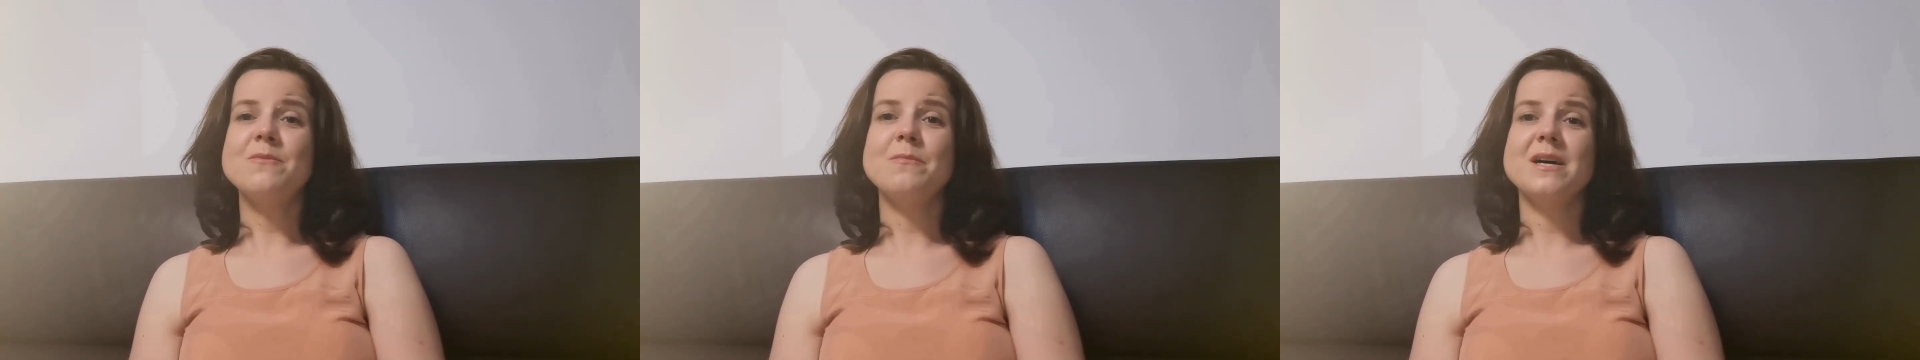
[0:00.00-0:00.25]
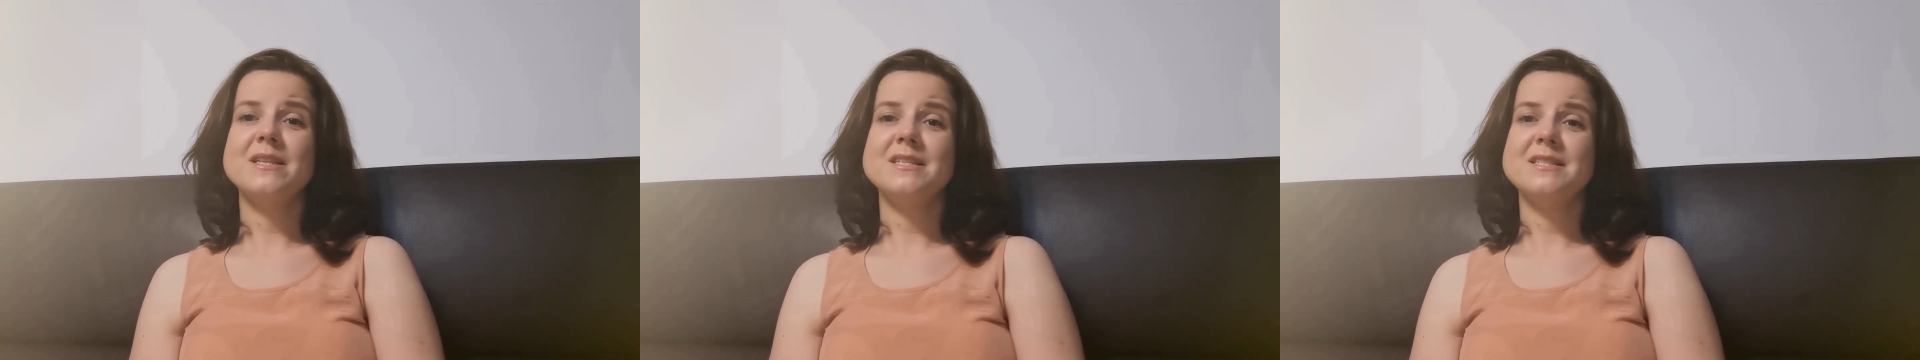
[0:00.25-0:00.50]

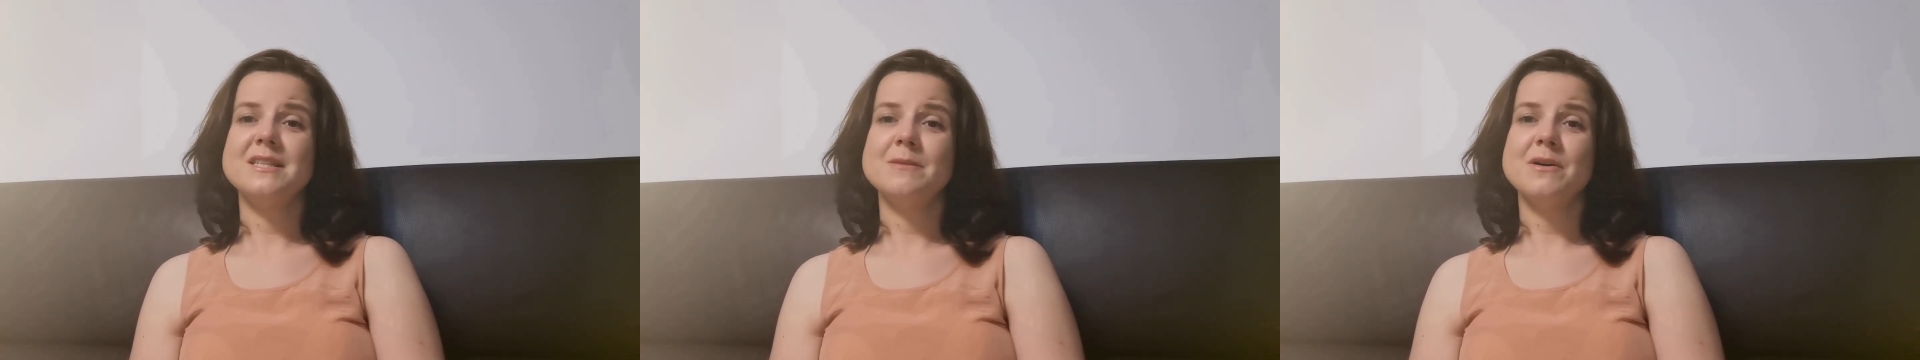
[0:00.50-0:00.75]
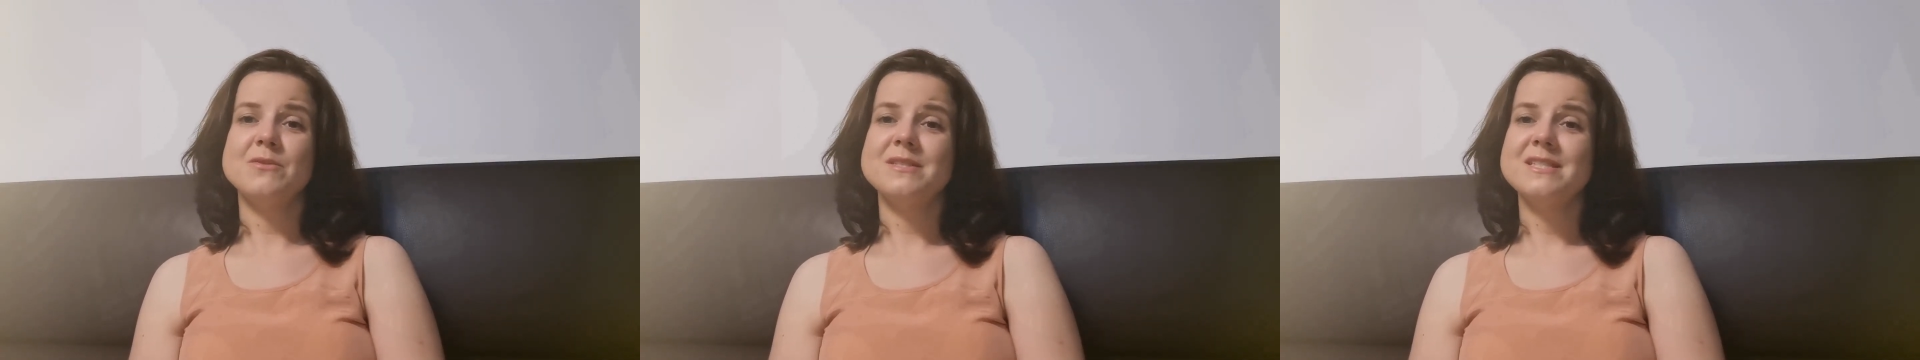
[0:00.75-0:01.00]
Our
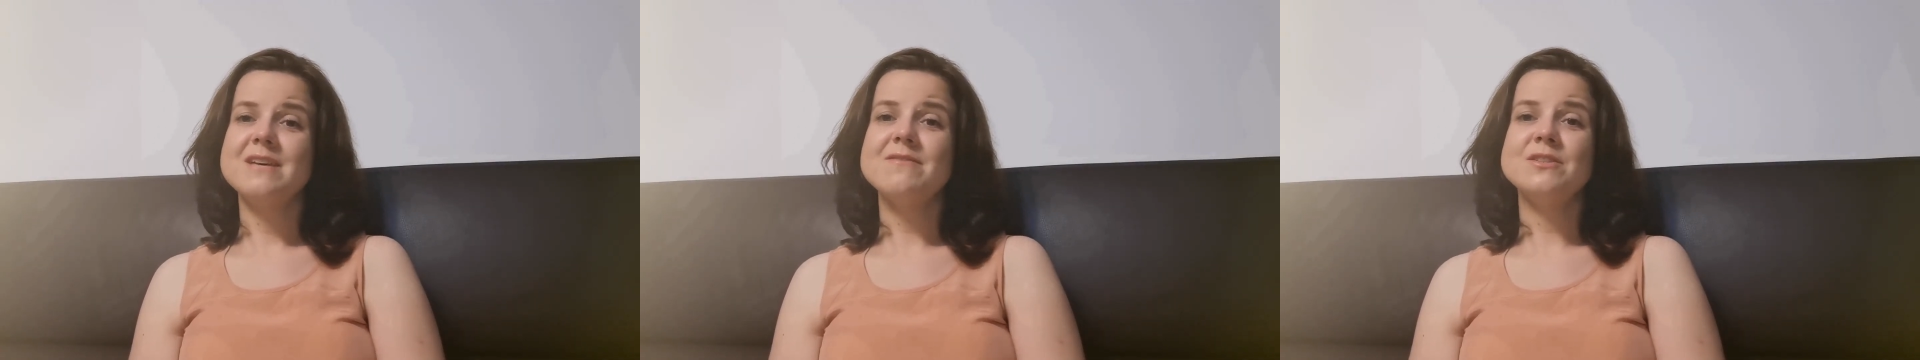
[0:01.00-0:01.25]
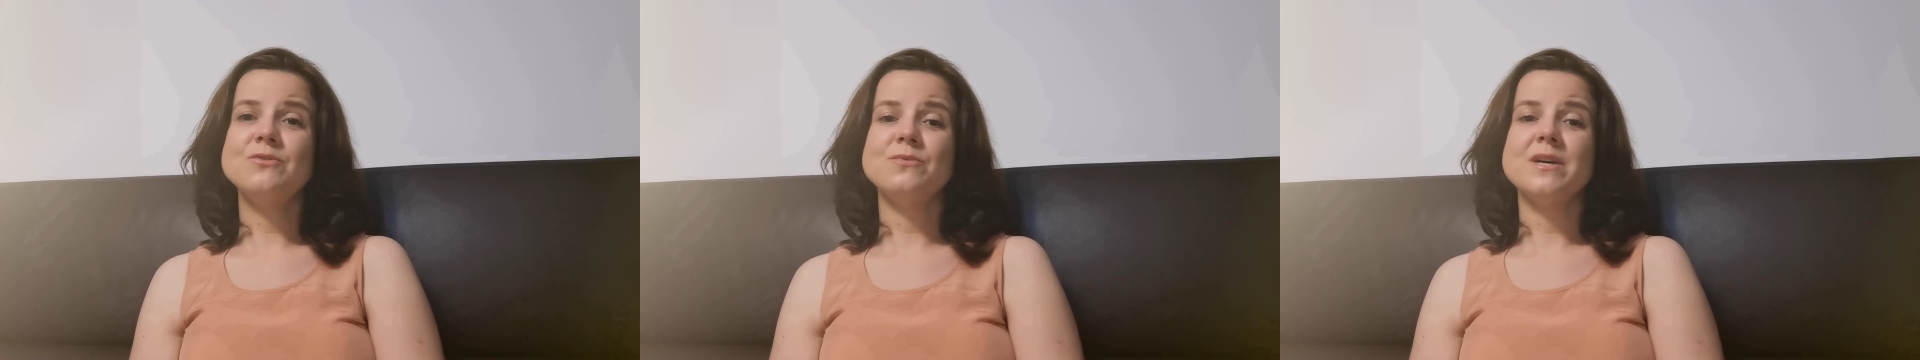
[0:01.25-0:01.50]
bodies need about
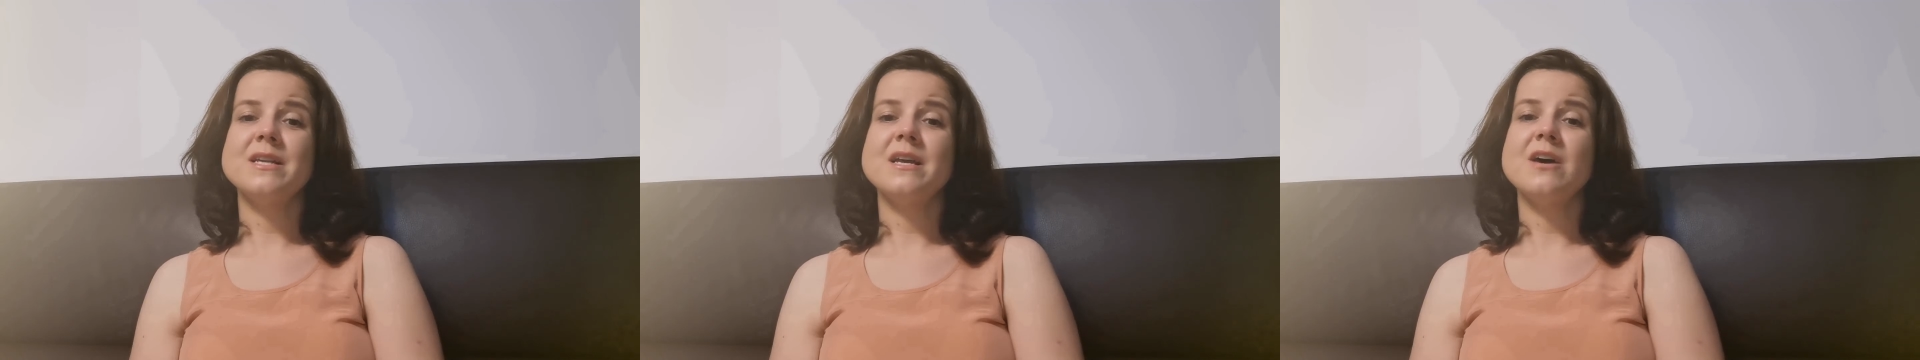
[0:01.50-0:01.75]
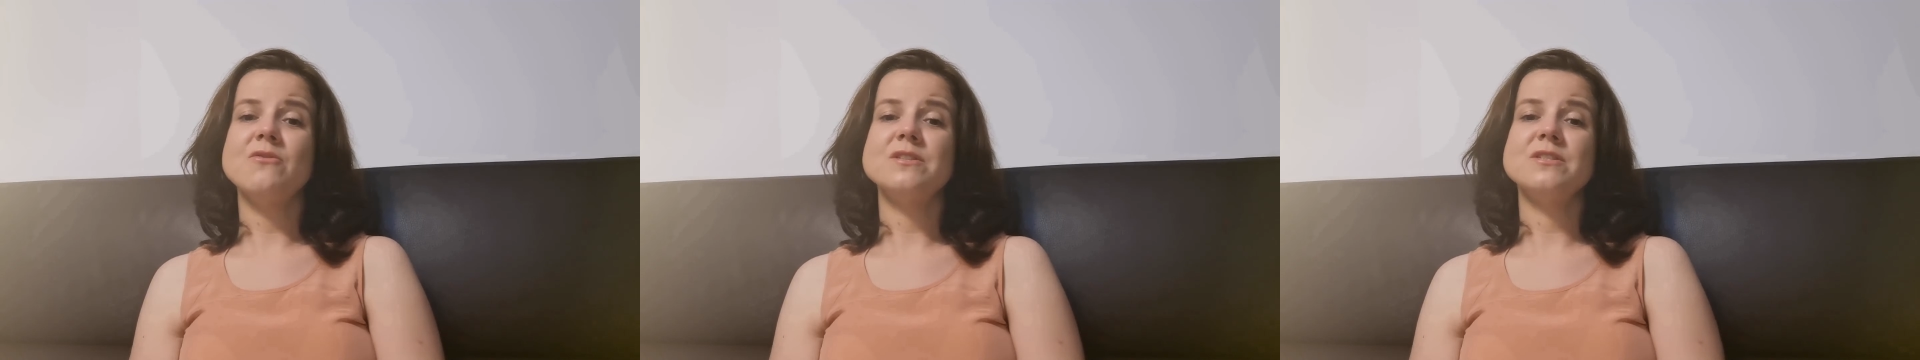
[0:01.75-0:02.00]
7 to
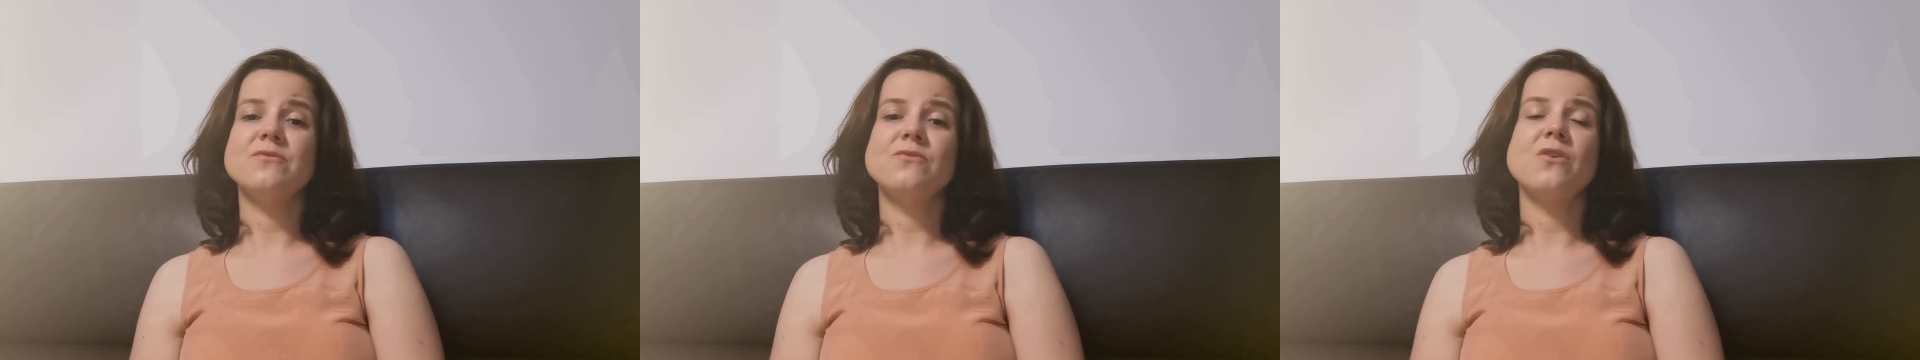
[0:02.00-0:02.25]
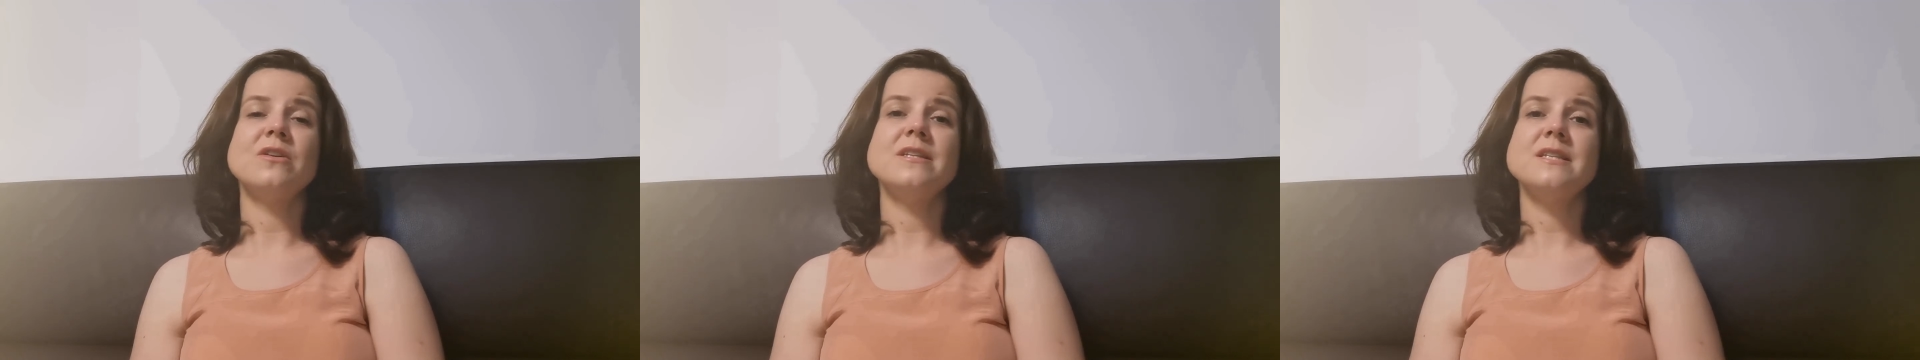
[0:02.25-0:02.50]
9
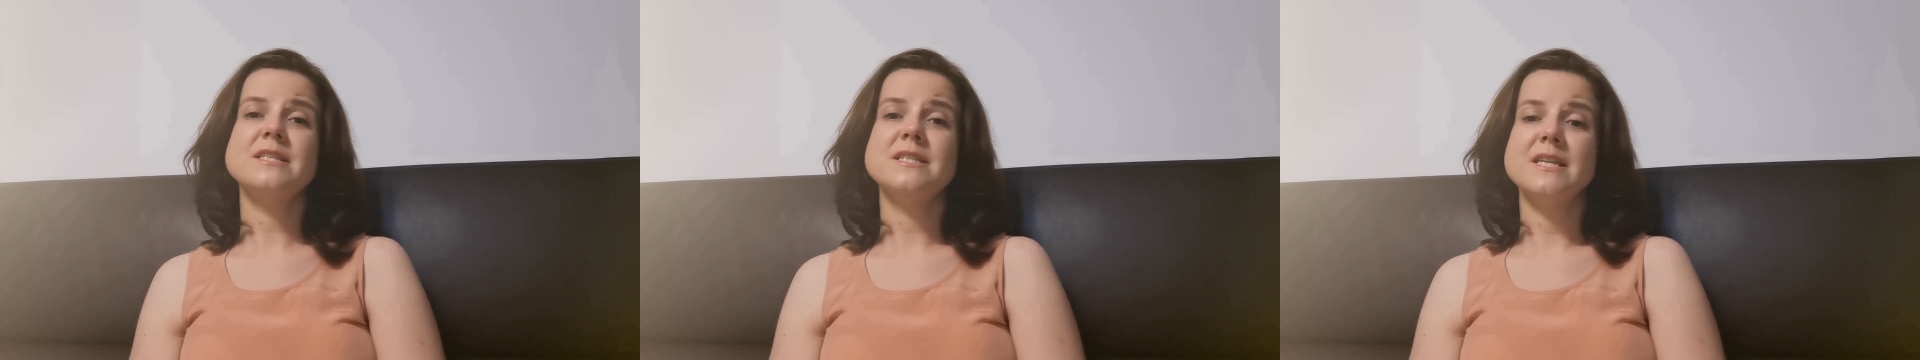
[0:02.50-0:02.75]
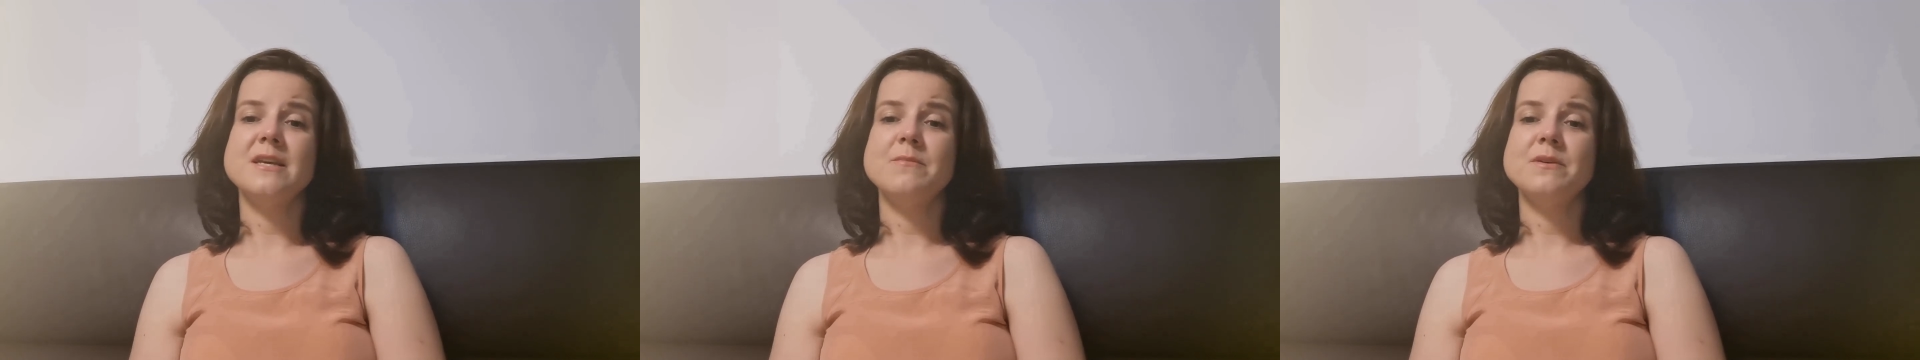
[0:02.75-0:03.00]
hours of
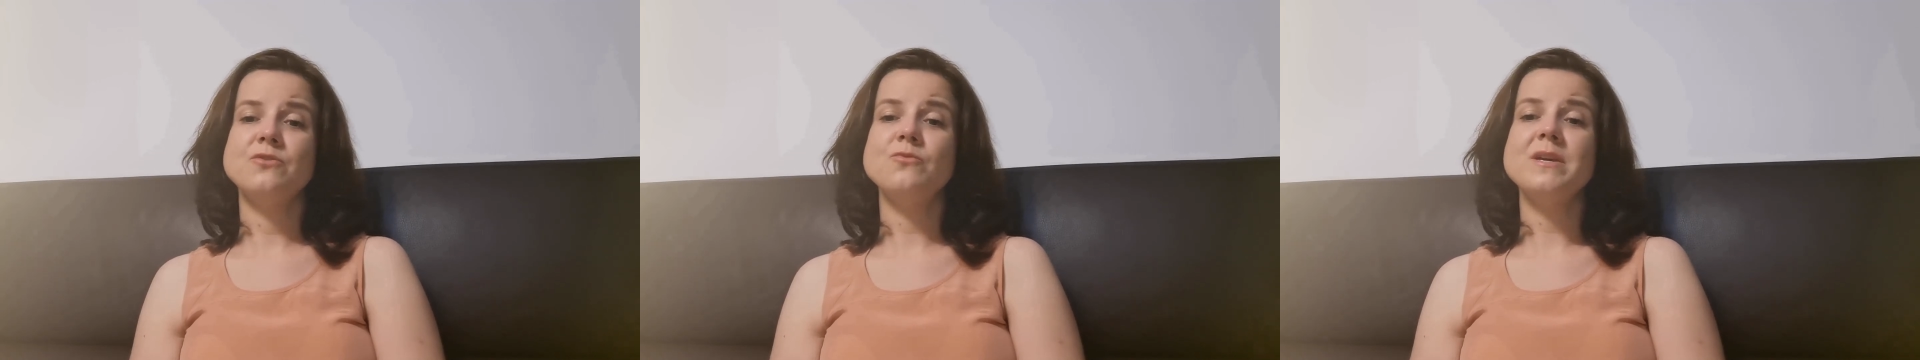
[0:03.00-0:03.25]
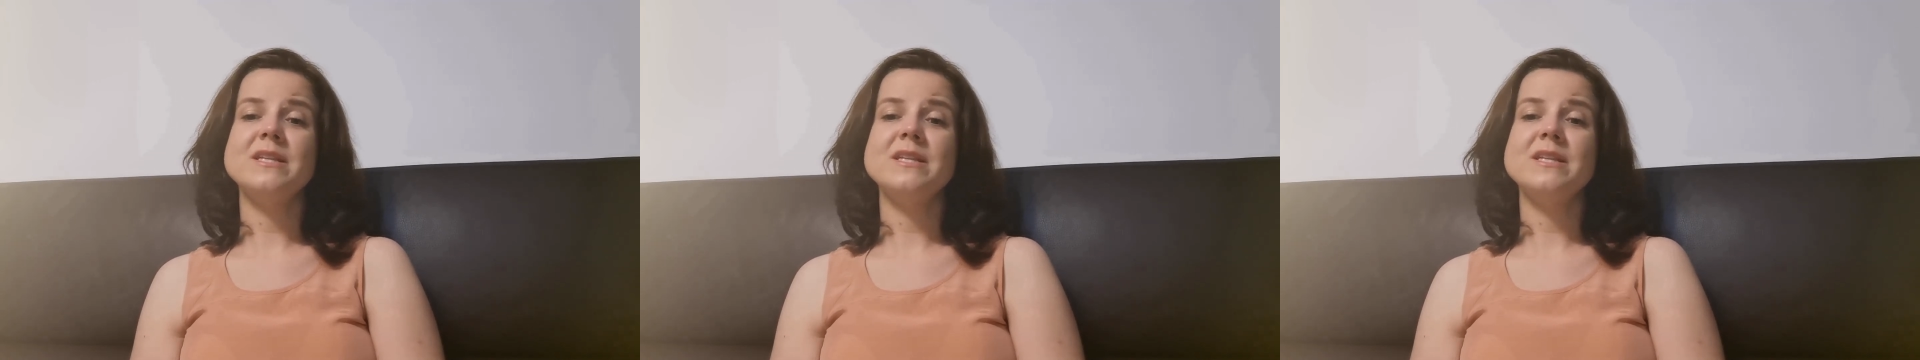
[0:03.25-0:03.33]
quality sleep